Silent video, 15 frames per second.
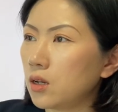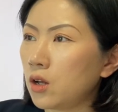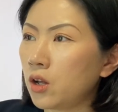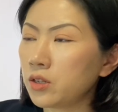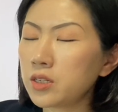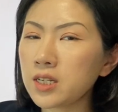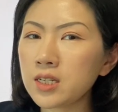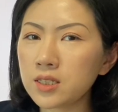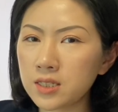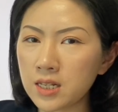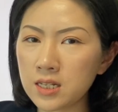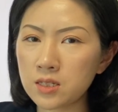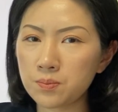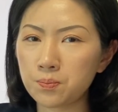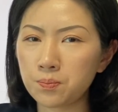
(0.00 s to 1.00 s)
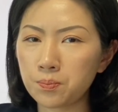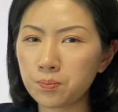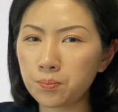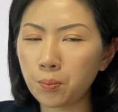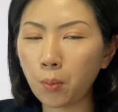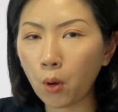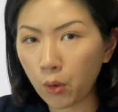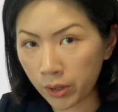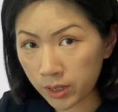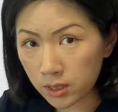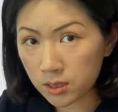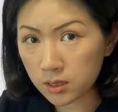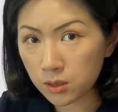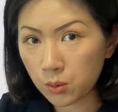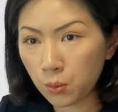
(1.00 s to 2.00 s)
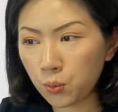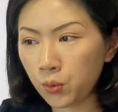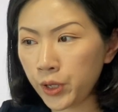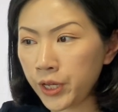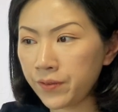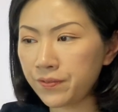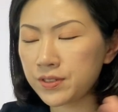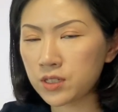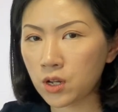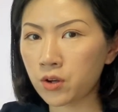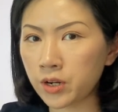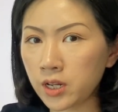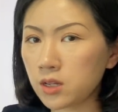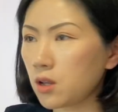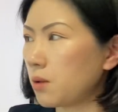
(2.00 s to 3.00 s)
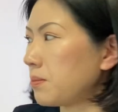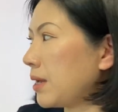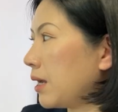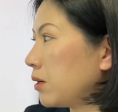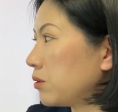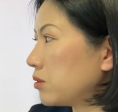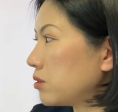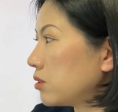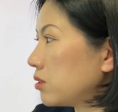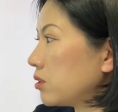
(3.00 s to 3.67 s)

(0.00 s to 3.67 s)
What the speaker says: Until this point, we've studied about